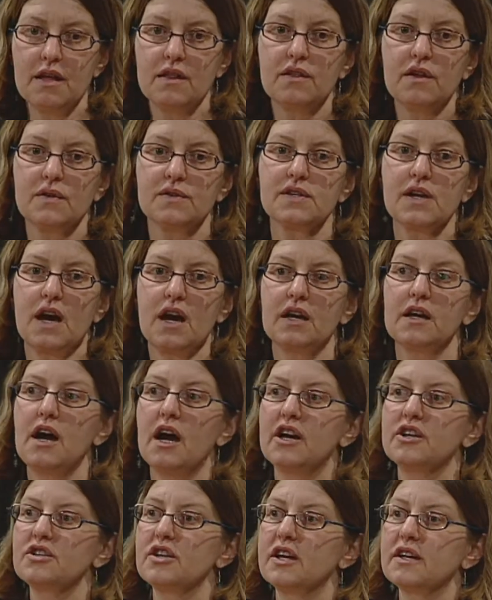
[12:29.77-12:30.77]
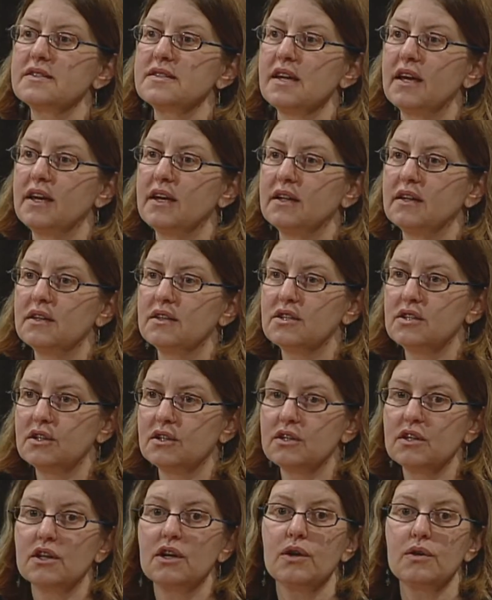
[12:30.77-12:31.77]
those on contracts and to
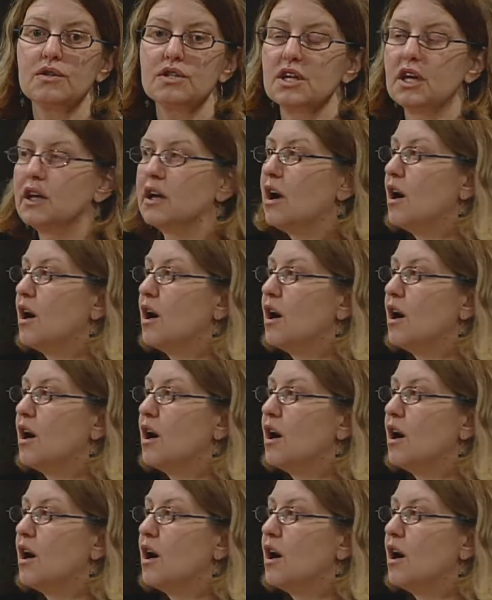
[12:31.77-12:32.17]
negotiate